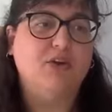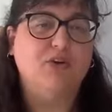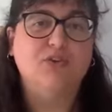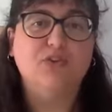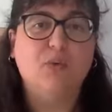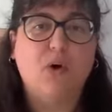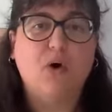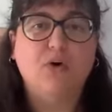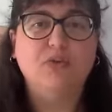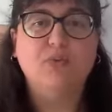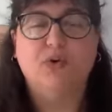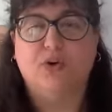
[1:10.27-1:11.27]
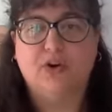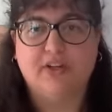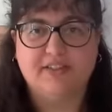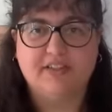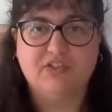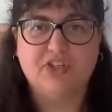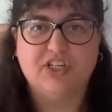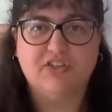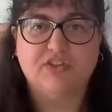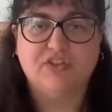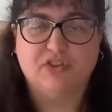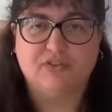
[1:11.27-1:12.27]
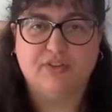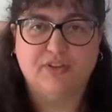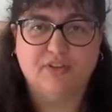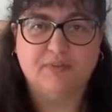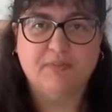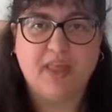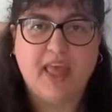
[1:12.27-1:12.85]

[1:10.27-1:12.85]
her do all the work as if she's a servant.